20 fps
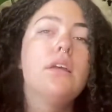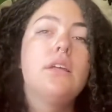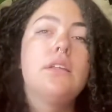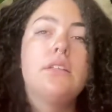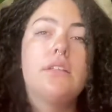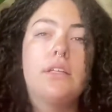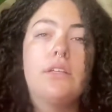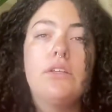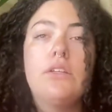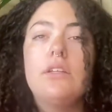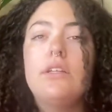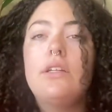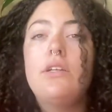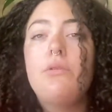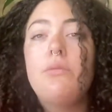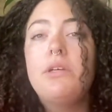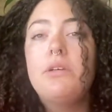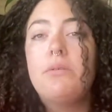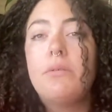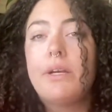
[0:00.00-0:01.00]
They look a little
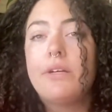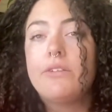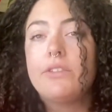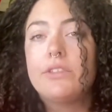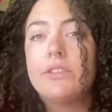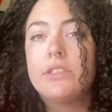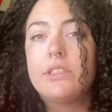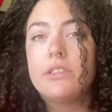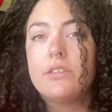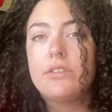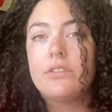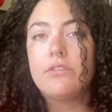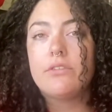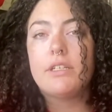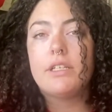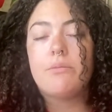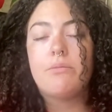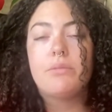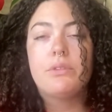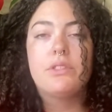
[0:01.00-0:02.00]
bit rounder than
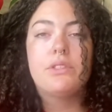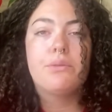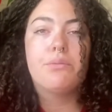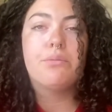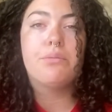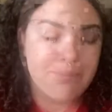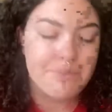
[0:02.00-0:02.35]
thrips,